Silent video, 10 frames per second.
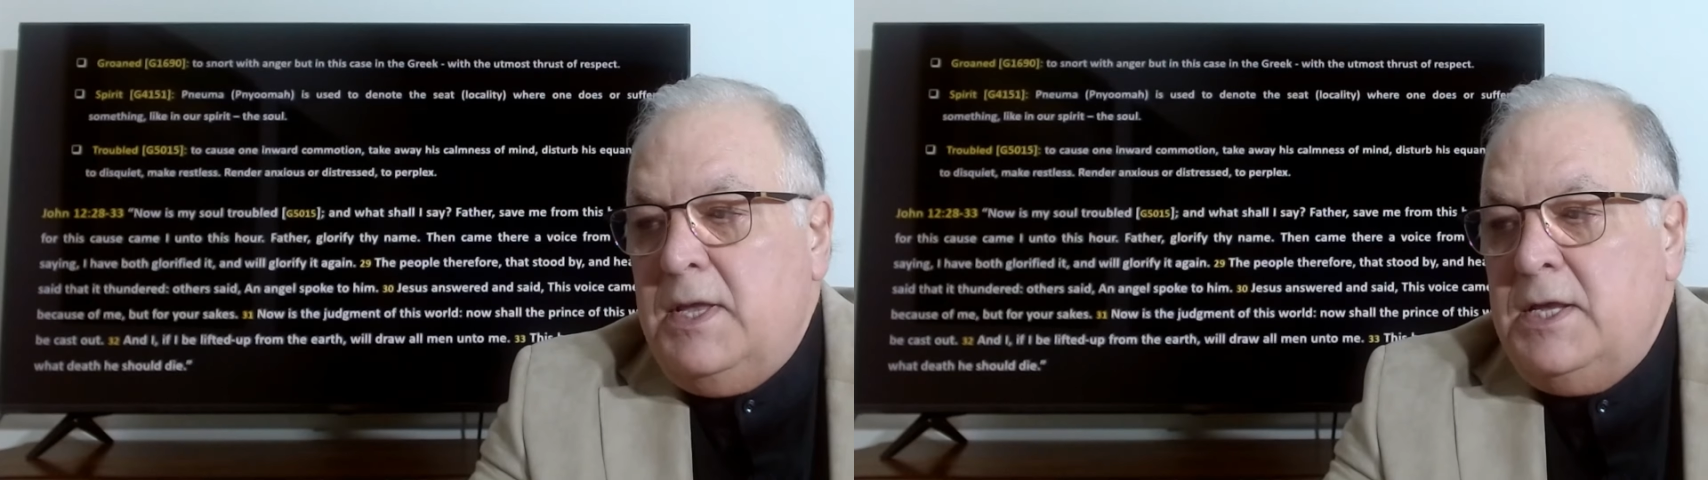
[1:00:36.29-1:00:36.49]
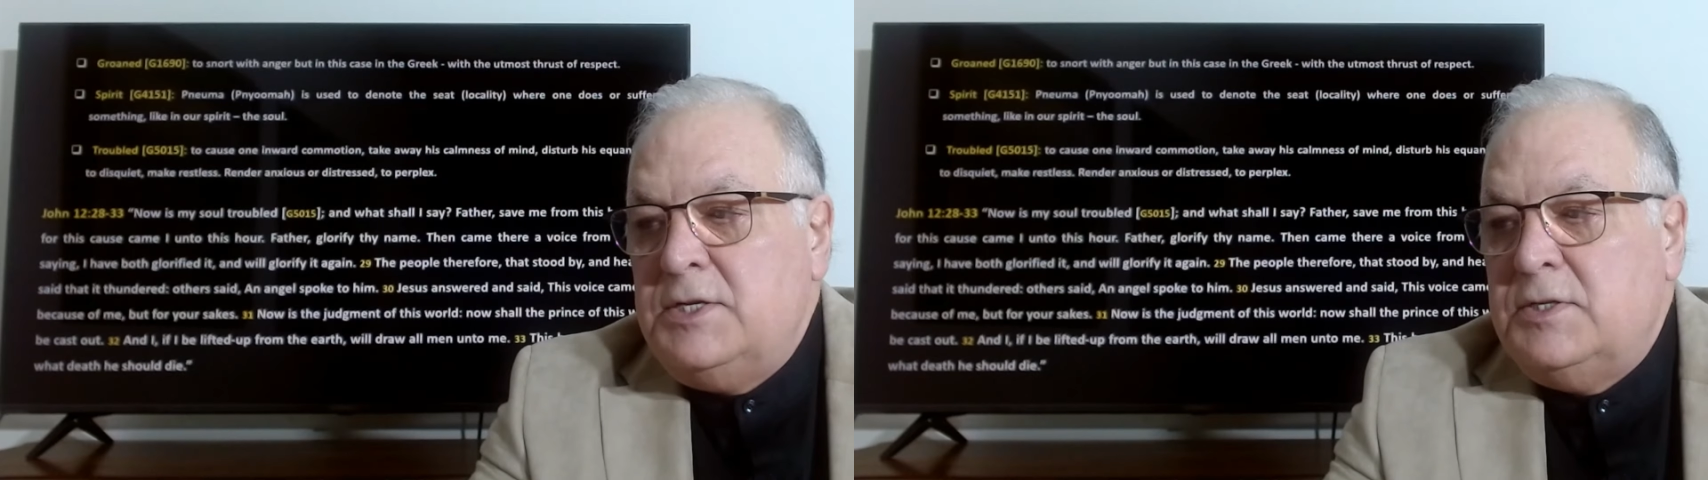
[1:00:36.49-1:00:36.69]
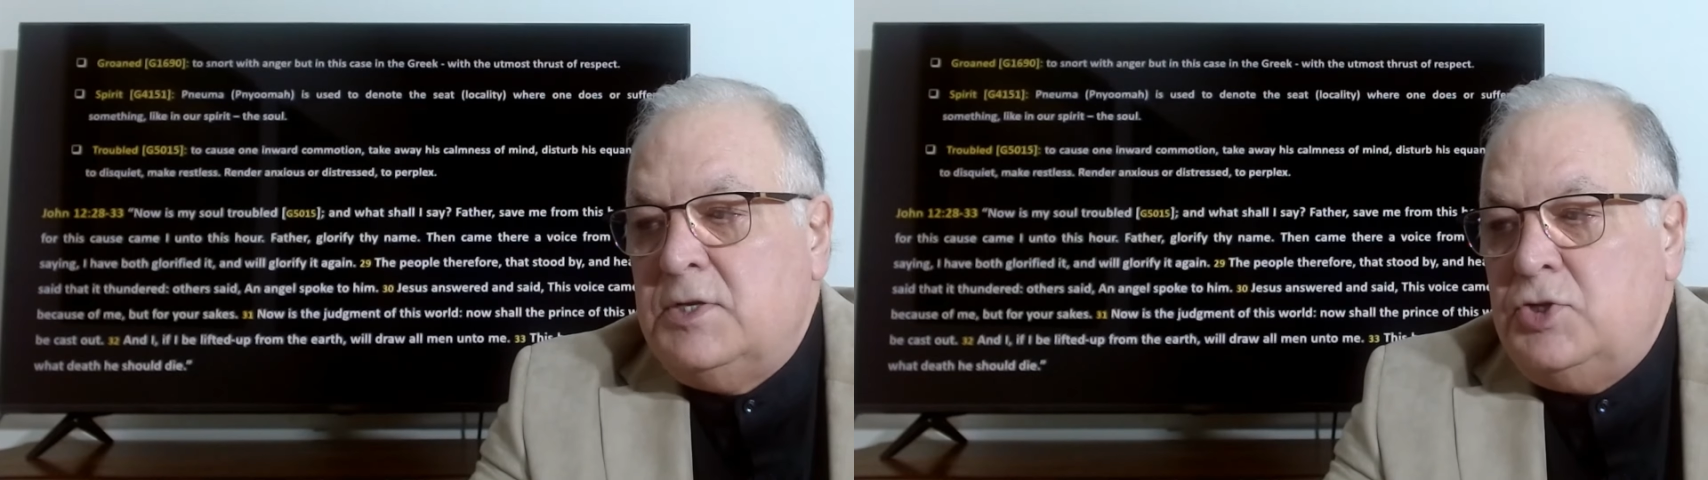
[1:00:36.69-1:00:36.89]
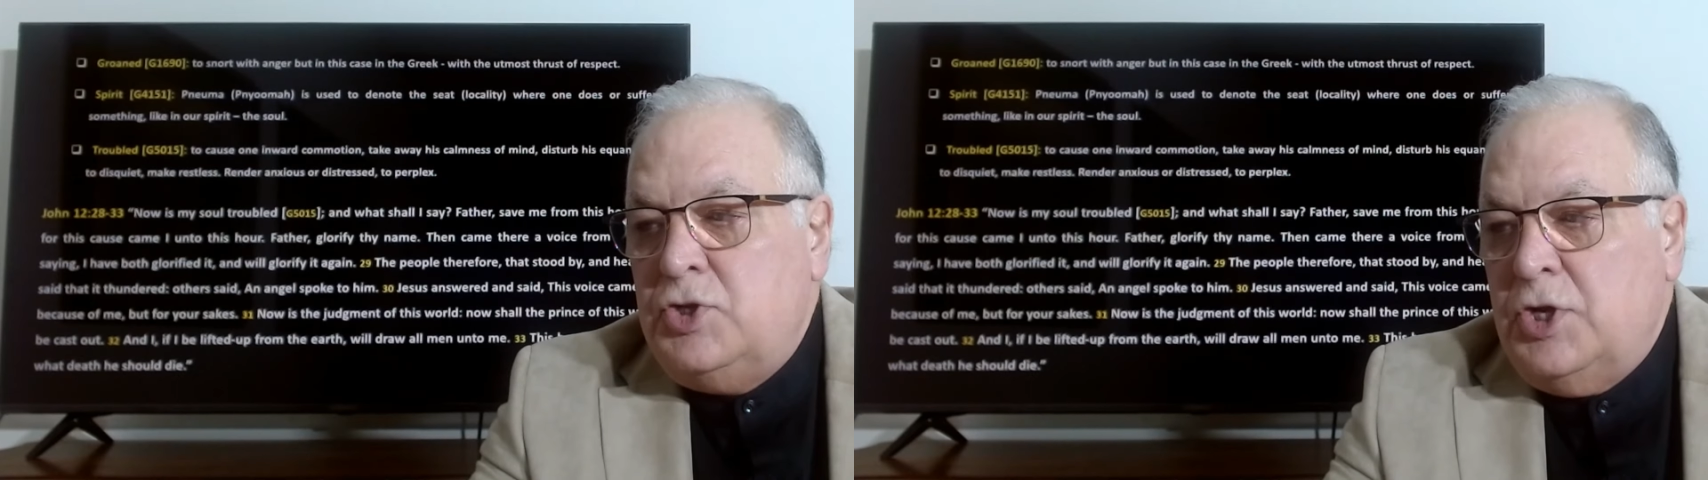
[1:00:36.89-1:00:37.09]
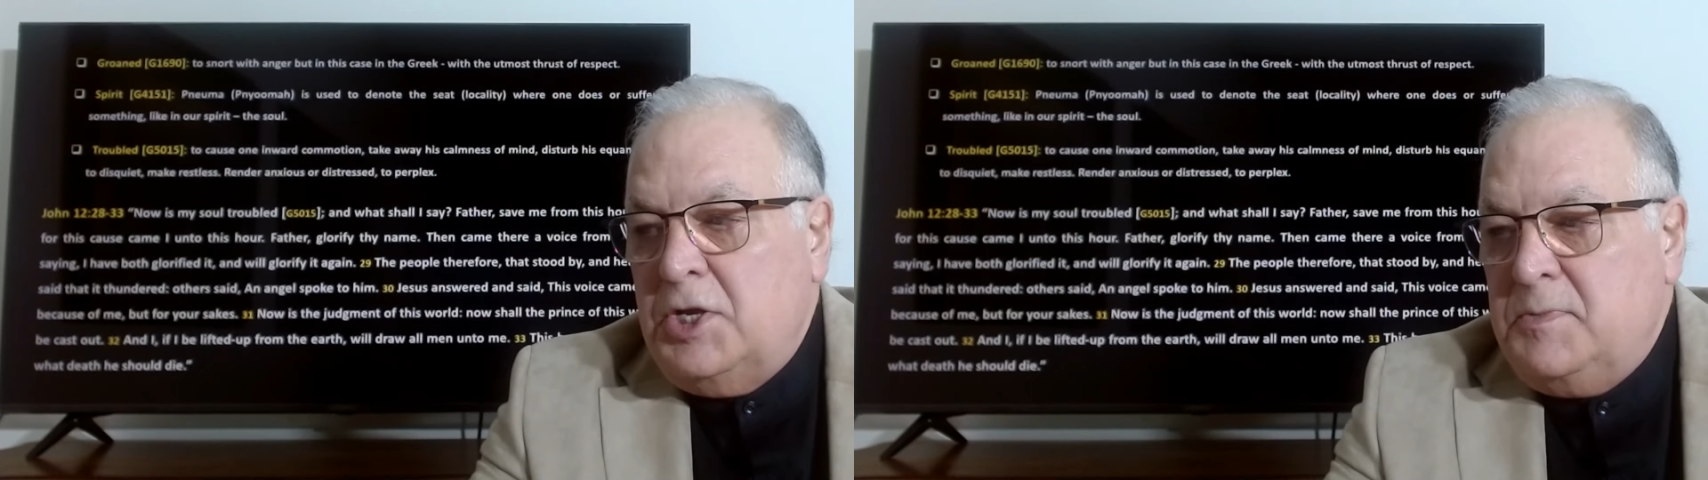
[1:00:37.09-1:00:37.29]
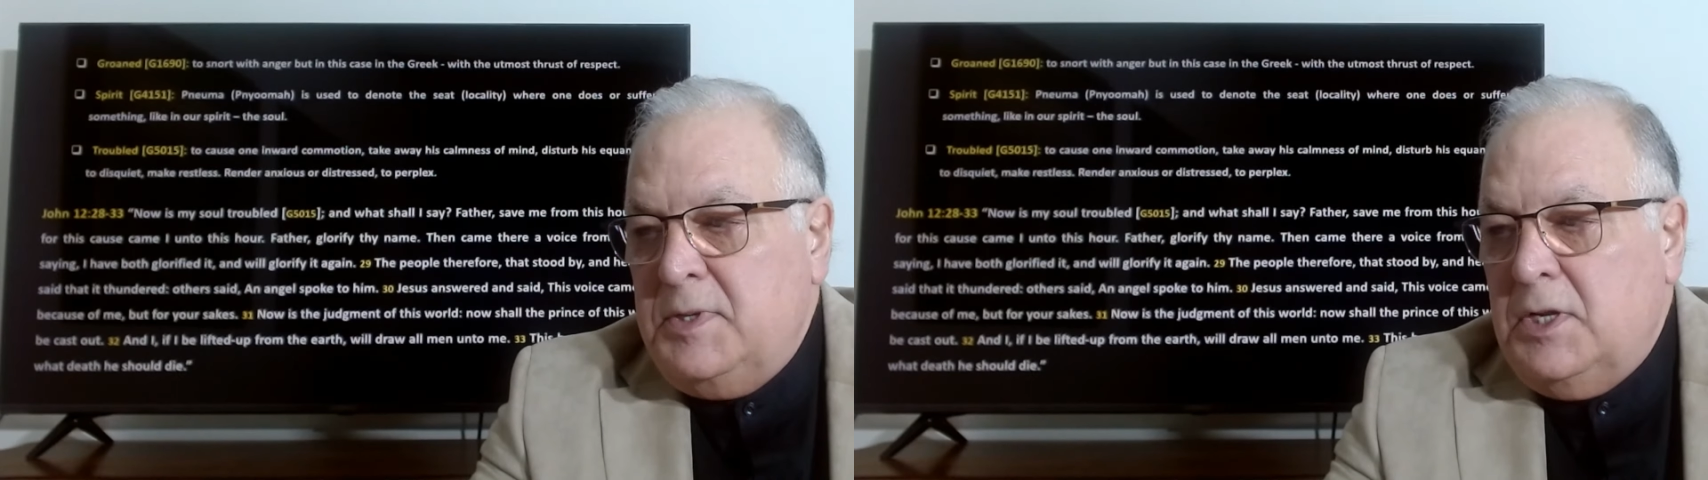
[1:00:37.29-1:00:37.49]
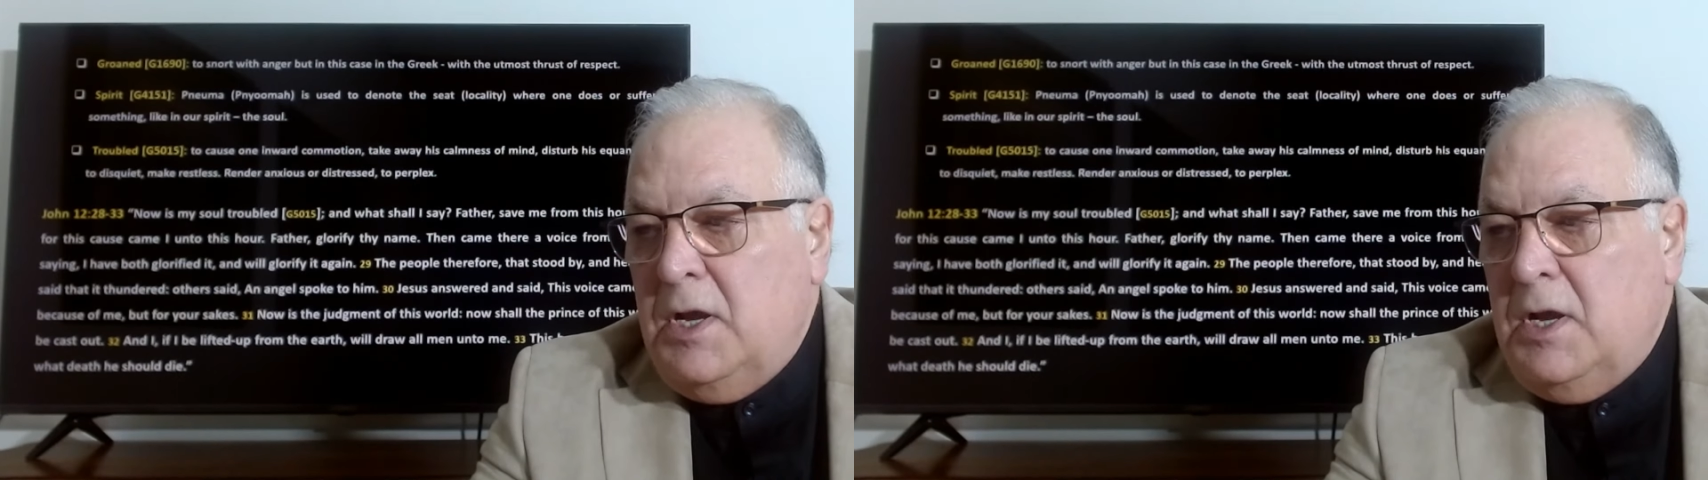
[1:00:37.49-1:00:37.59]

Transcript: is the judgment